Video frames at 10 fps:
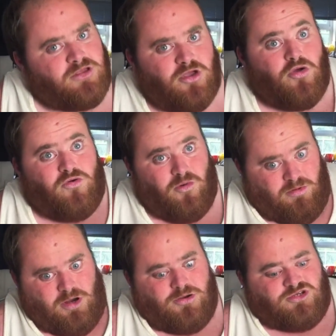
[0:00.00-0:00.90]
go up
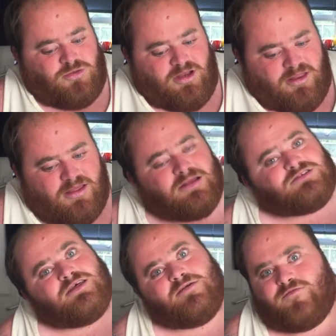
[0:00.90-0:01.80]
close to it like that,
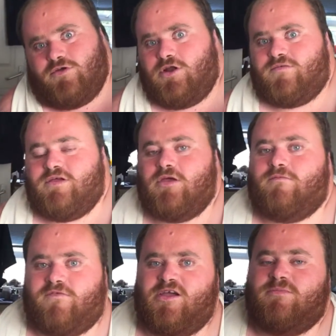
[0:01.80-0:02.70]
so therefore you're not really on
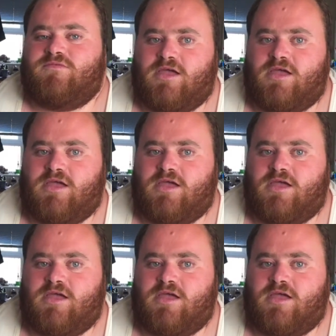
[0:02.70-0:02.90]
frame of the